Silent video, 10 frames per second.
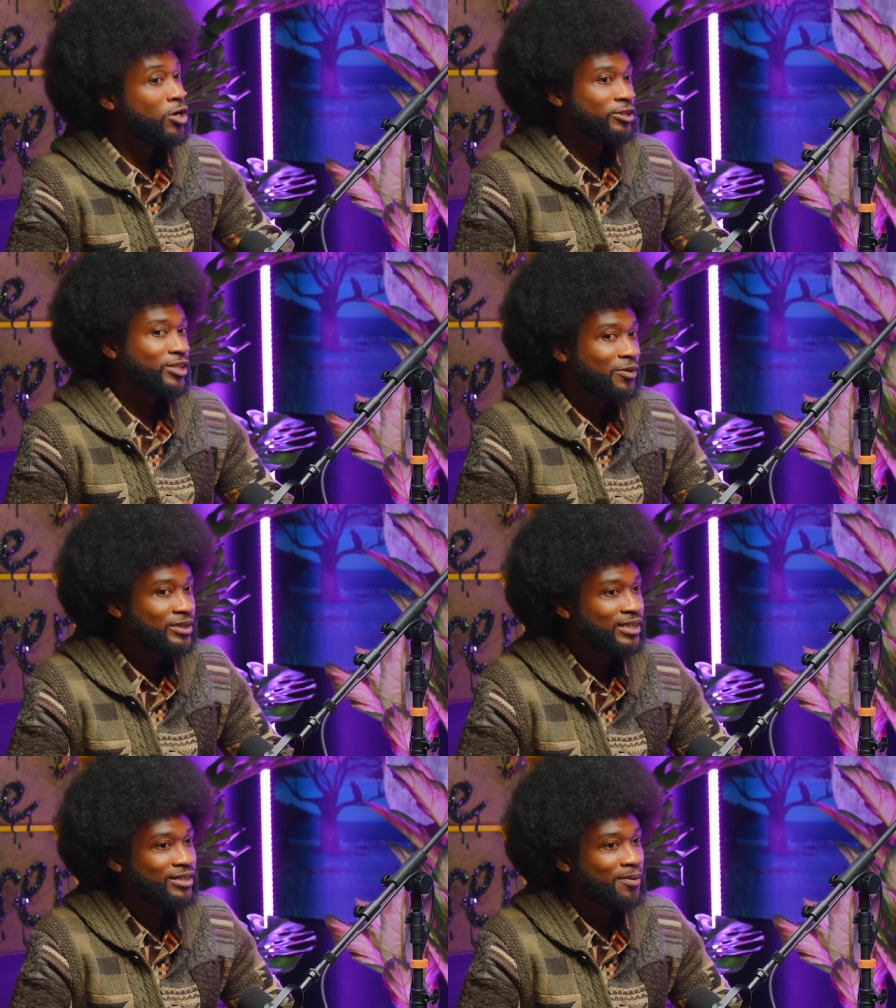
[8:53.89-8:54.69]
So I would
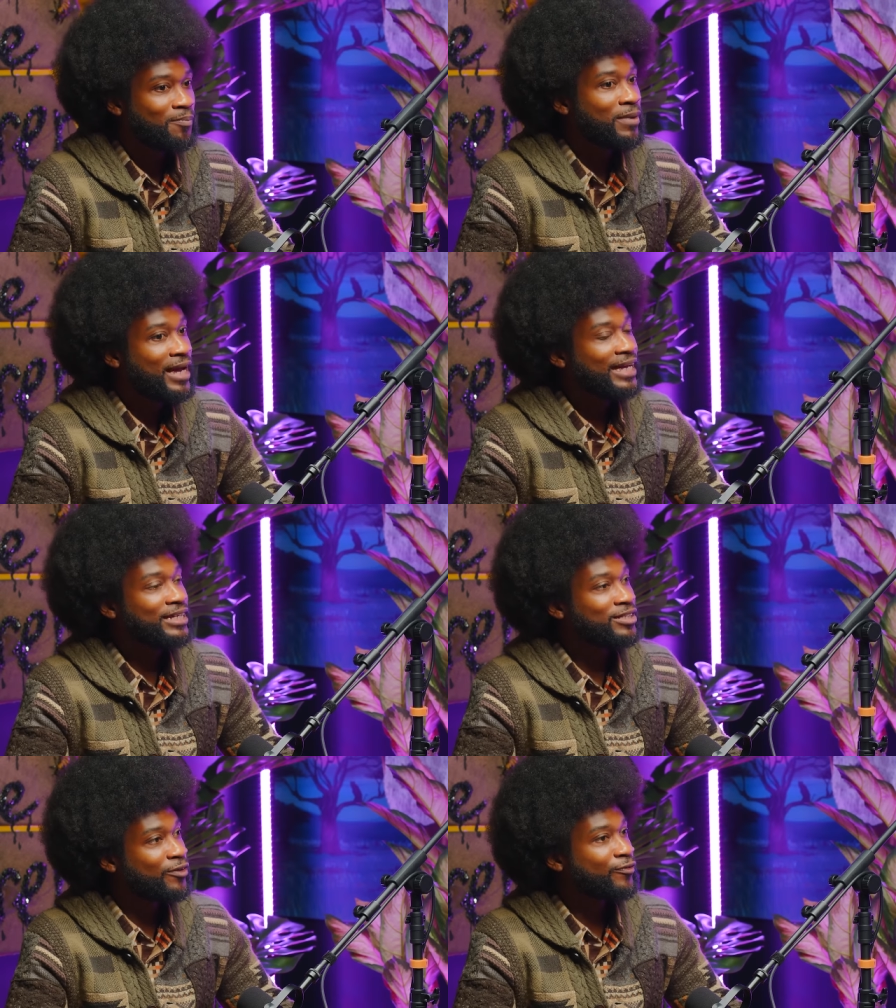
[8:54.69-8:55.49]
think the main
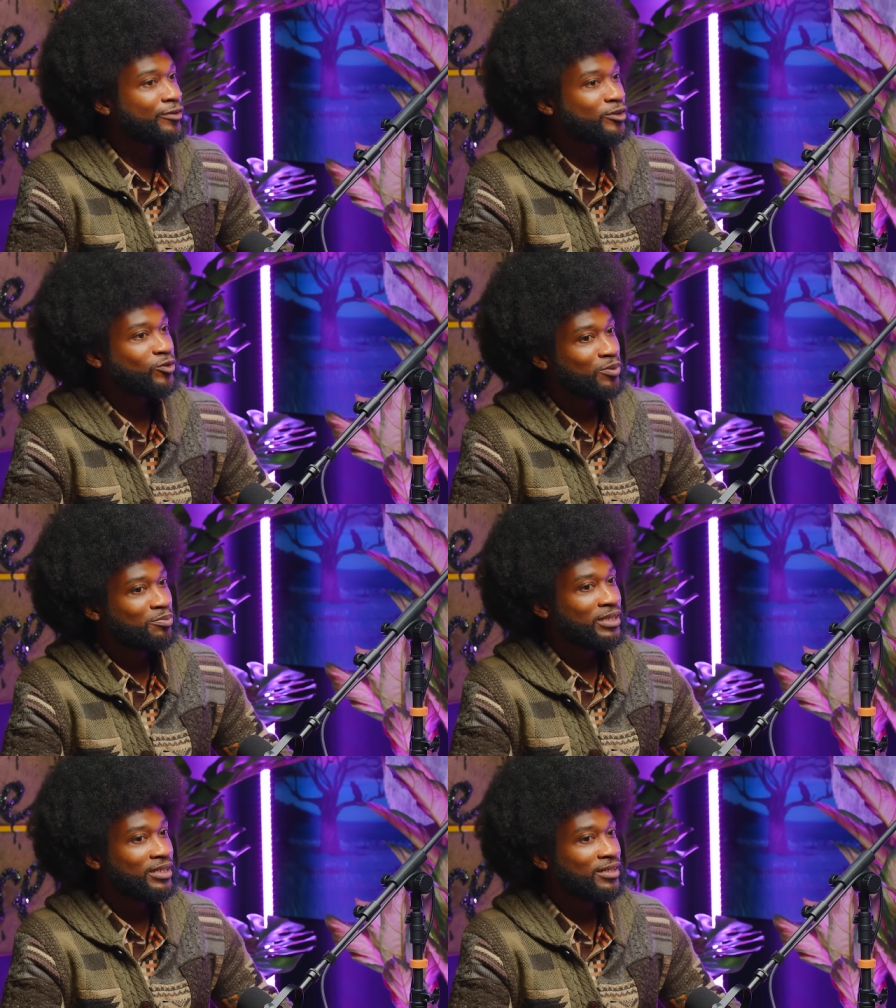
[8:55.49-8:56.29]
difference would
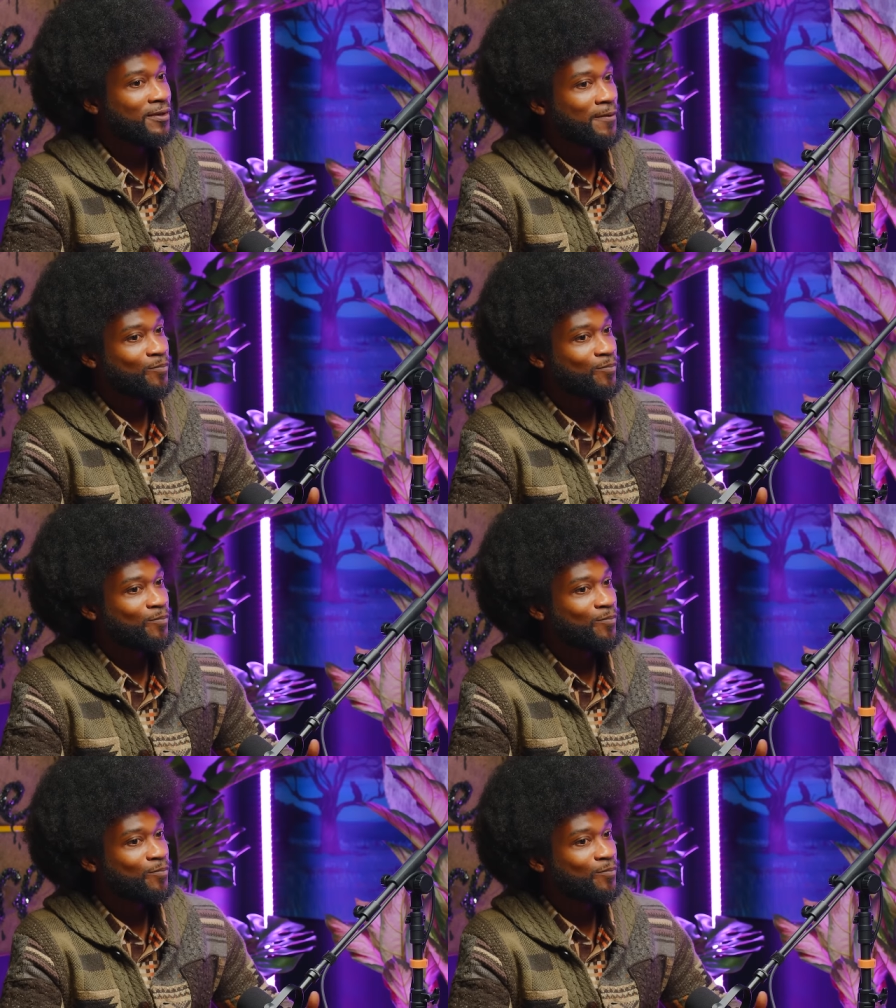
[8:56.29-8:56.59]
be